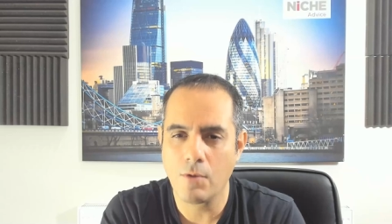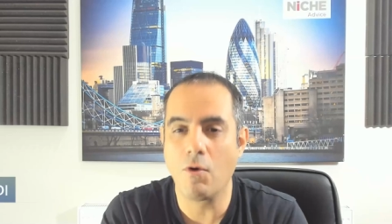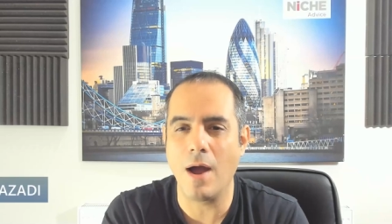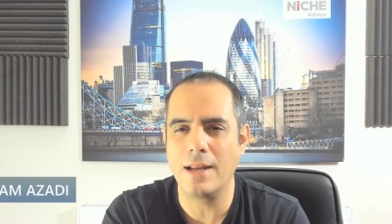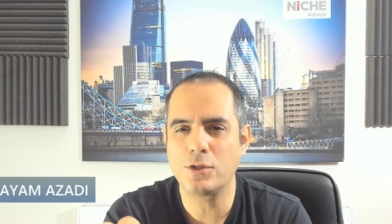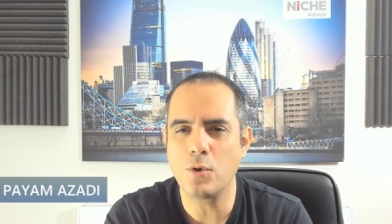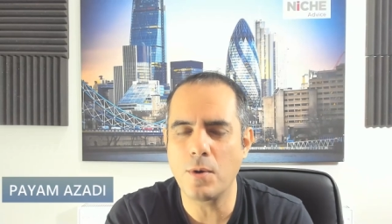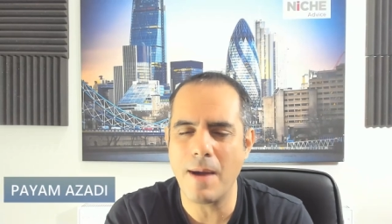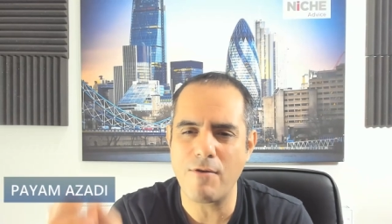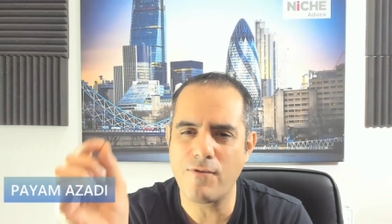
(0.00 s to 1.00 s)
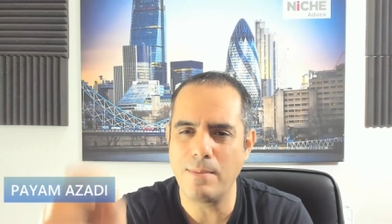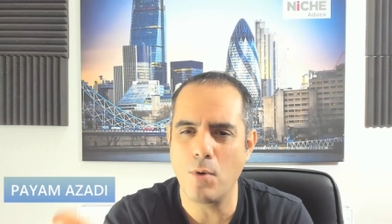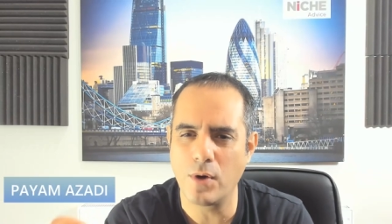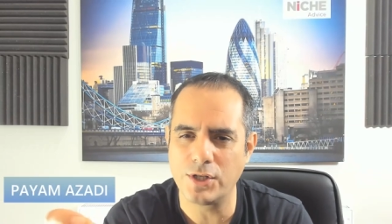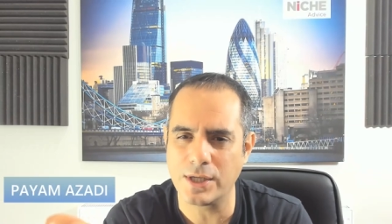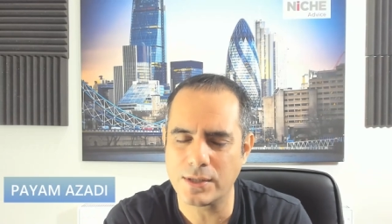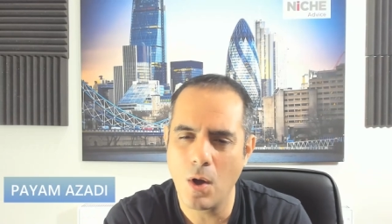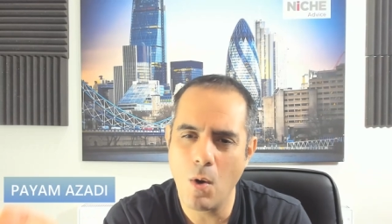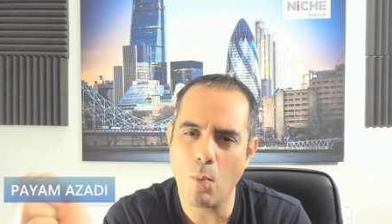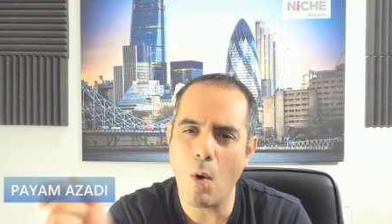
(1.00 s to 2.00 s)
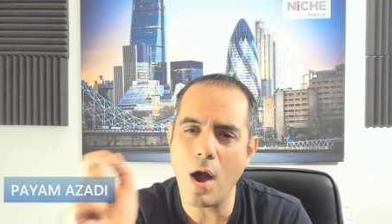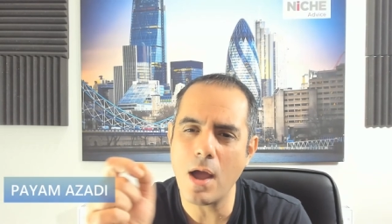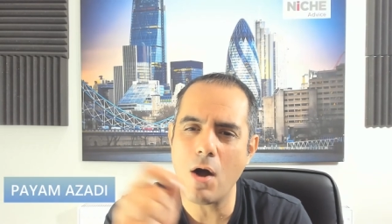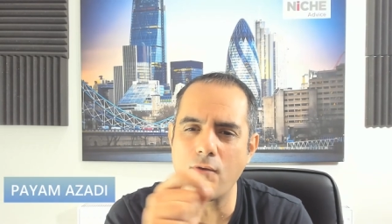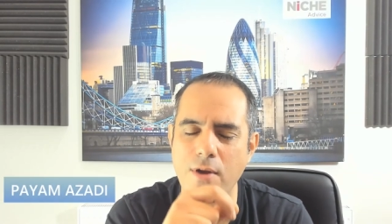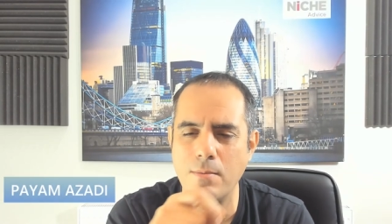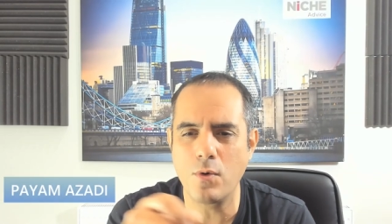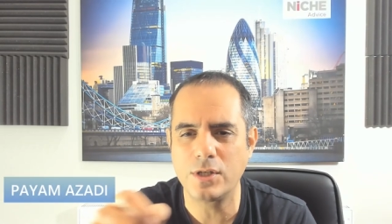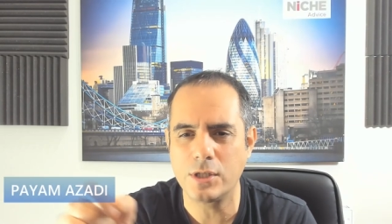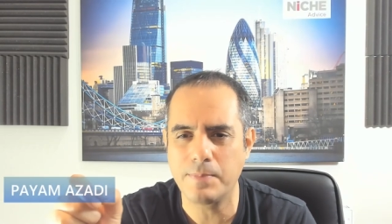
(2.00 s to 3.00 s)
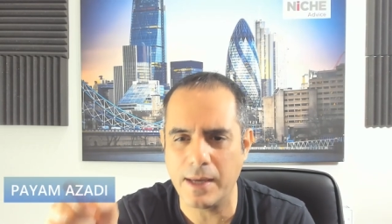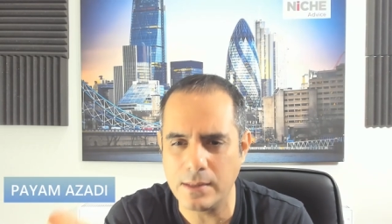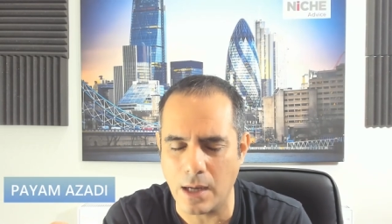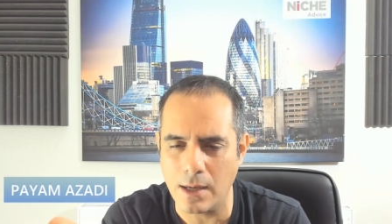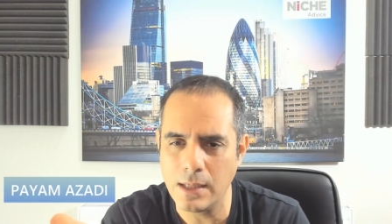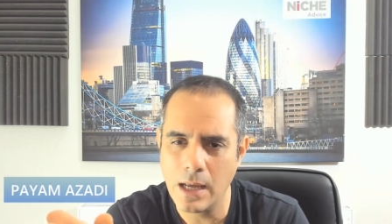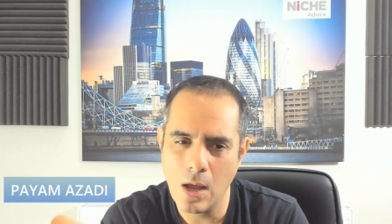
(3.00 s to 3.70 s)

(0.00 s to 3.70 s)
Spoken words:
Right, let's talk about remortgages. Why are remortgages being done?